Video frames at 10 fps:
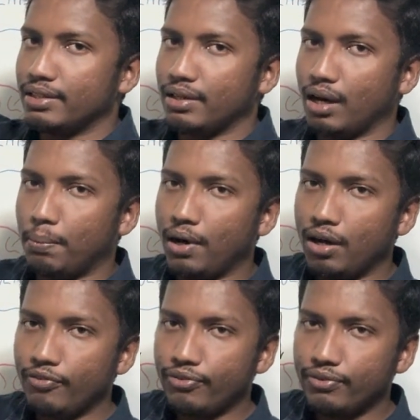
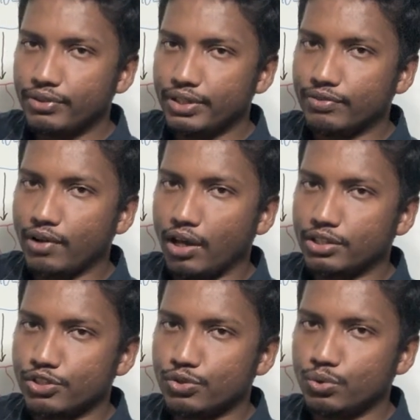Above, you've got
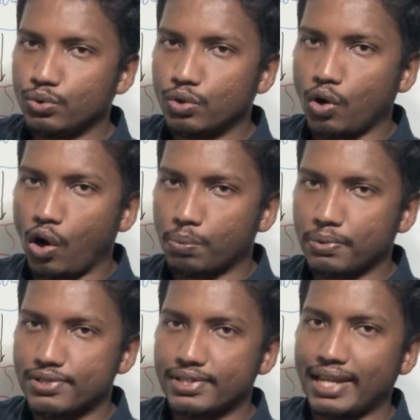the two
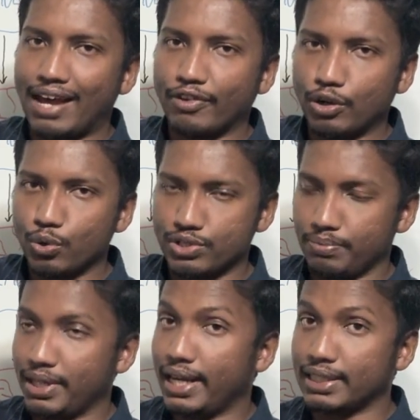corpus cavernosum,
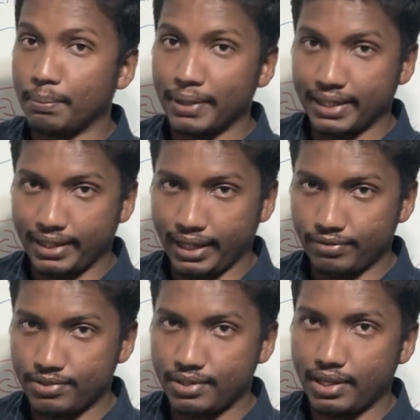they're like the big
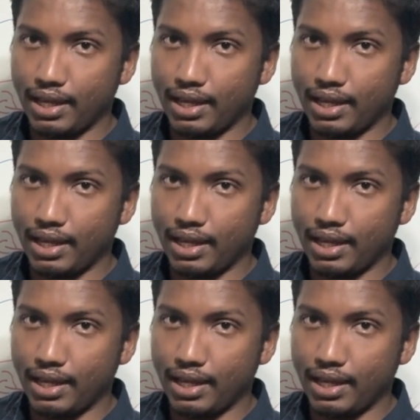caves.